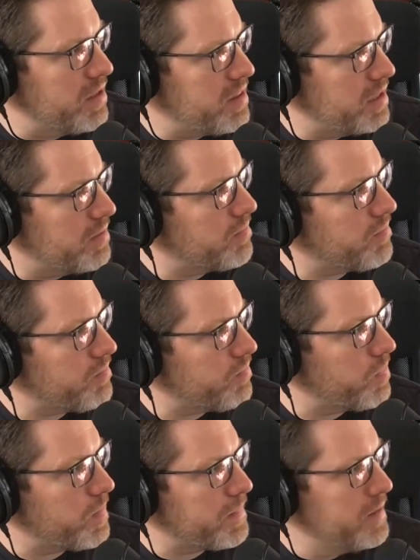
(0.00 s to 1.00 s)
So I think
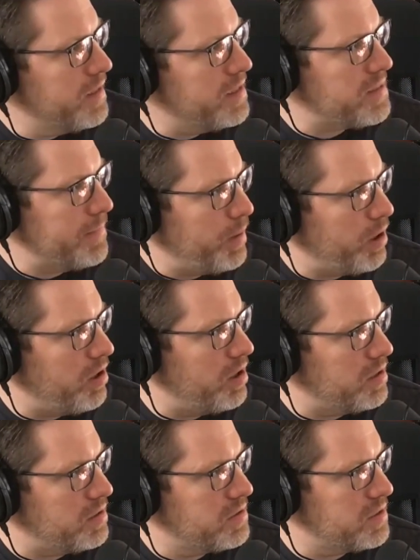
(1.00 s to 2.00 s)
it's
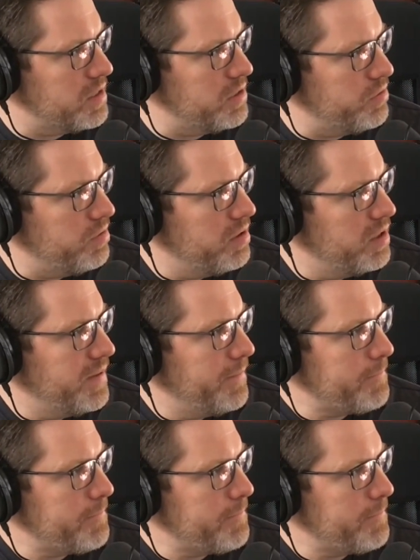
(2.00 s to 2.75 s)
important to,